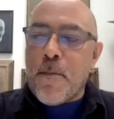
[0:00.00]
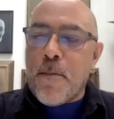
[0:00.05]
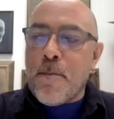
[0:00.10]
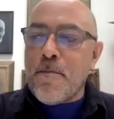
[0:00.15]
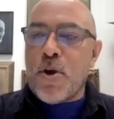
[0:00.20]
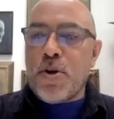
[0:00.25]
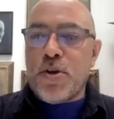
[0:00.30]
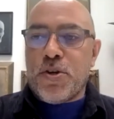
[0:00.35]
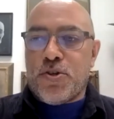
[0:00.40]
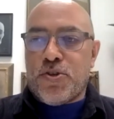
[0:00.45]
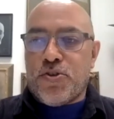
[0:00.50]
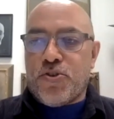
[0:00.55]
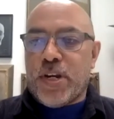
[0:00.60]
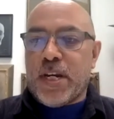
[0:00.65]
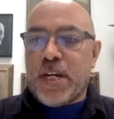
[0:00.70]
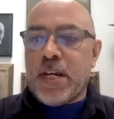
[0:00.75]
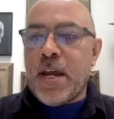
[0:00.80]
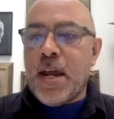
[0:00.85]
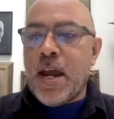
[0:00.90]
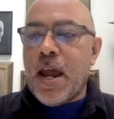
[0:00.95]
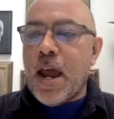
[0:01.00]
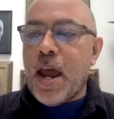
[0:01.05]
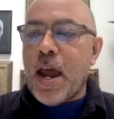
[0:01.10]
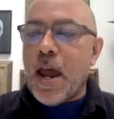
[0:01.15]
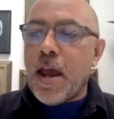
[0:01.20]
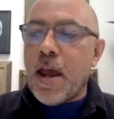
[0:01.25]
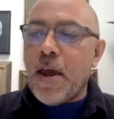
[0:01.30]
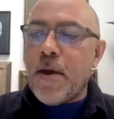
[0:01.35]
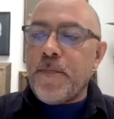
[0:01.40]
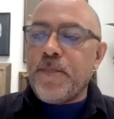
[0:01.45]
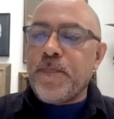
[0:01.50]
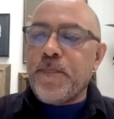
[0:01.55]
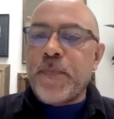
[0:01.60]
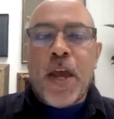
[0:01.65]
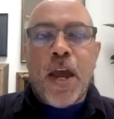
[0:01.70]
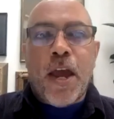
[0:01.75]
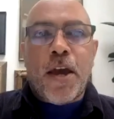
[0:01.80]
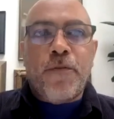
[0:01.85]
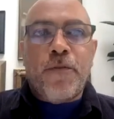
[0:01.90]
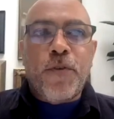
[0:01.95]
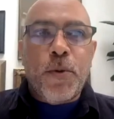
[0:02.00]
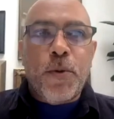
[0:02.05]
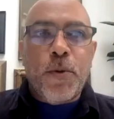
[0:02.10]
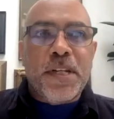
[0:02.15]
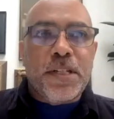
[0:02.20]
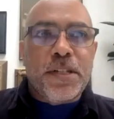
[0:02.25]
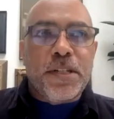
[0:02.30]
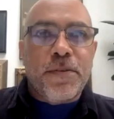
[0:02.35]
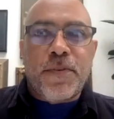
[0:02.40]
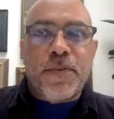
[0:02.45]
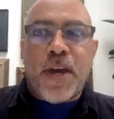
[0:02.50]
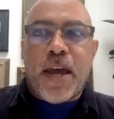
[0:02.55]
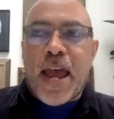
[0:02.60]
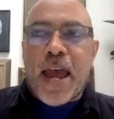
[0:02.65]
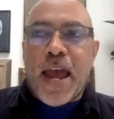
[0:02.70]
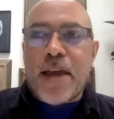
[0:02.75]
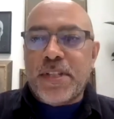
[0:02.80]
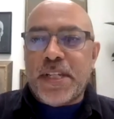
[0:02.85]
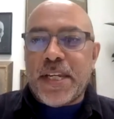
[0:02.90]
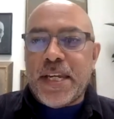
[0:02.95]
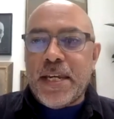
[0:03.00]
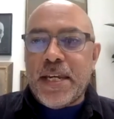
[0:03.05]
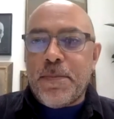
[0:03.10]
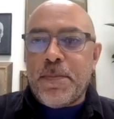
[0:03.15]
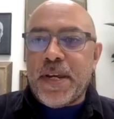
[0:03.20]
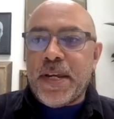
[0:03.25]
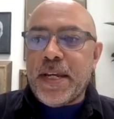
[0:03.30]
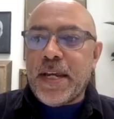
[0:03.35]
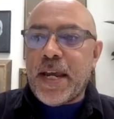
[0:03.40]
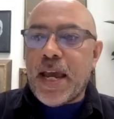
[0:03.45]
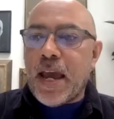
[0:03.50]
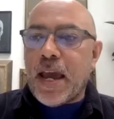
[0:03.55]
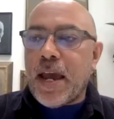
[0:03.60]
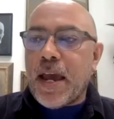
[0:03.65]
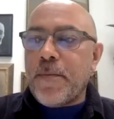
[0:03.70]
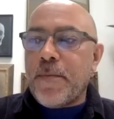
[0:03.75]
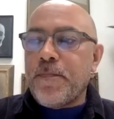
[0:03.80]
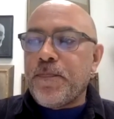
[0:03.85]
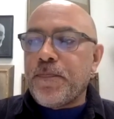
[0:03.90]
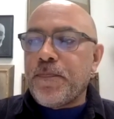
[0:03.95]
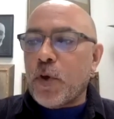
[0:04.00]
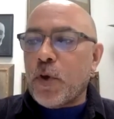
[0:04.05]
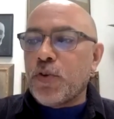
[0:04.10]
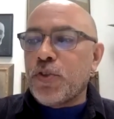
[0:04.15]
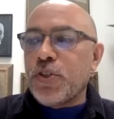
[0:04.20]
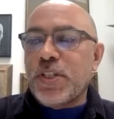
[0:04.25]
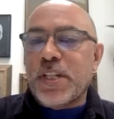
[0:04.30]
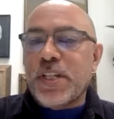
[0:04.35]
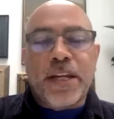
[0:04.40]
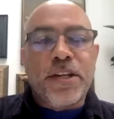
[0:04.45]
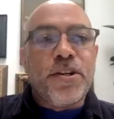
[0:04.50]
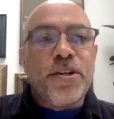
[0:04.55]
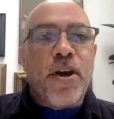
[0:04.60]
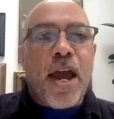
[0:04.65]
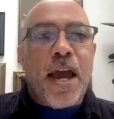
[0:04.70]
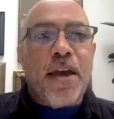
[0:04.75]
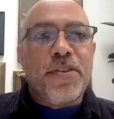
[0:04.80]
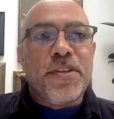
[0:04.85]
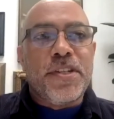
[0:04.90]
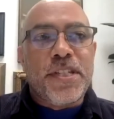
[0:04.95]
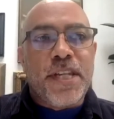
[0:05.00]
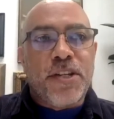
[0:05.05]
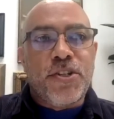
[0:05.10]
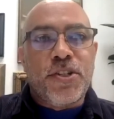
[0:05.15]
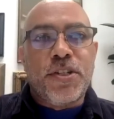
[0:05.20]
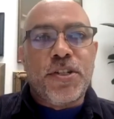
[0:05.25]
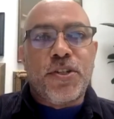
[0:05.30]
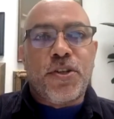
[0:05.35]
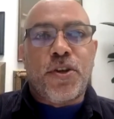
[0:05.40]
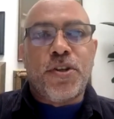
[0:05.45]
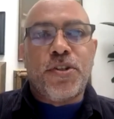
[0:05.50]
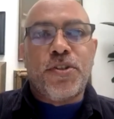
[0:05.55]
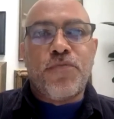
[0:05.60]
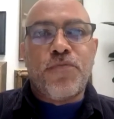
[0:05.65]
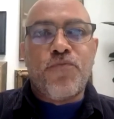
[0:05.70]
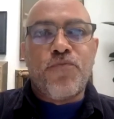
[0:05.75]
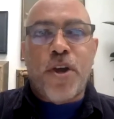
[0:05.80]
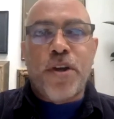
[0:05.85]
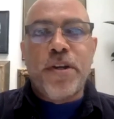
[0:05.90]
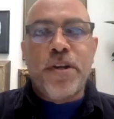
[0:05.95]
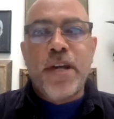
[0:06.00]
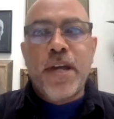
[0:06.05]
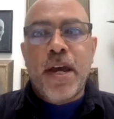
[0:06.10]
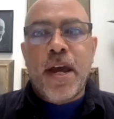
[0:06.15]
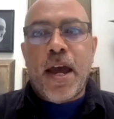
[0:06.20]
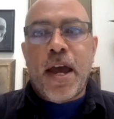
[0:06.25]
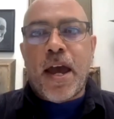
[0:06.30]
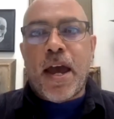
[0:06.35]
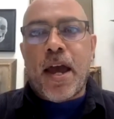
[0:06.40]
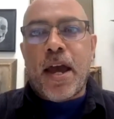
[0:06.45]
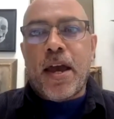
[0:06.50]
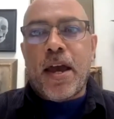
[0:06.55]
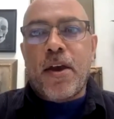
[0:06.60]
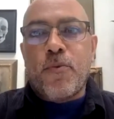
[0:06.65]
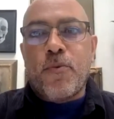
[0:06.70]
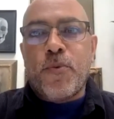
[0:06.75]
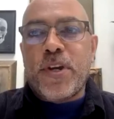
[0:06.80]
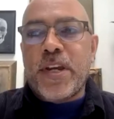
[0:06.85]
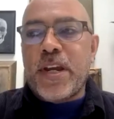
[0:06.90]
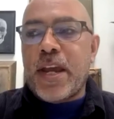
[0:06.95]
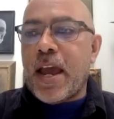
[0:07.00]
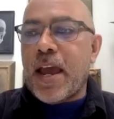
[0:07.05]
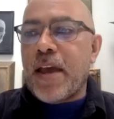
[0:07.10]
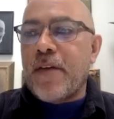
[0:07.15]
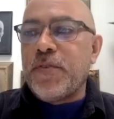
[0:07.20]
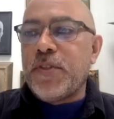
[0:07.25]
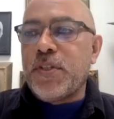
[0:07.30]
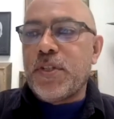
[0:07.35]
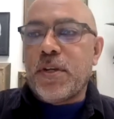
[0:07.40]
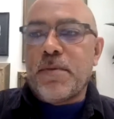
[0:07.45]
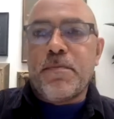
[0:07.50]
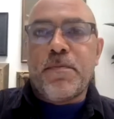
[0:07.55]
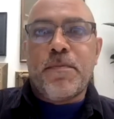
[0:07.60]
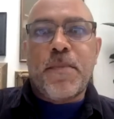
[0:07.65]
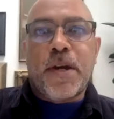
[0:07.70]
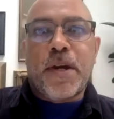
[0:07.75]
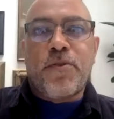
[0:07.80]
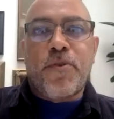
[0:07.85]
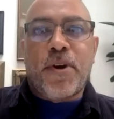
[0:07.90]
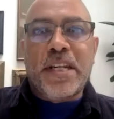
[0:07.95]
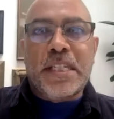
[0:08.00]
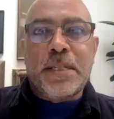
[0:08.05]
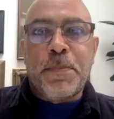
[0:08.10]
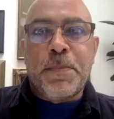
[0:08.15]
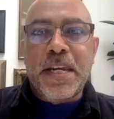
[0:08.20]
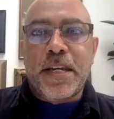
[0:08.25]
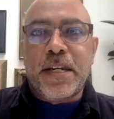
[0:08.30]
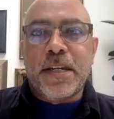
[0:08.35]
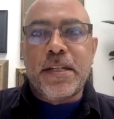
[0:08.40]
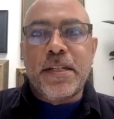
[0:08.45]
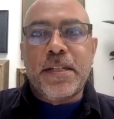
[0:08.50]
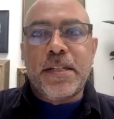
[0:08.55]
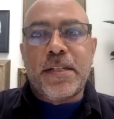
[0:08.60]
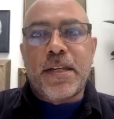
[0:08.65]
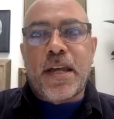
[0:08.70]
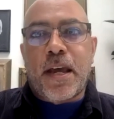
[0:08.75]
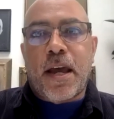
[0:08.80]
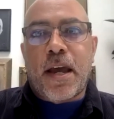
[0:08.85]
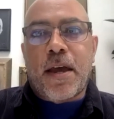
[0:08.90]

monitoring. A few bits of housekeeping, or just to let you know how the session is going to run. We have some great speakers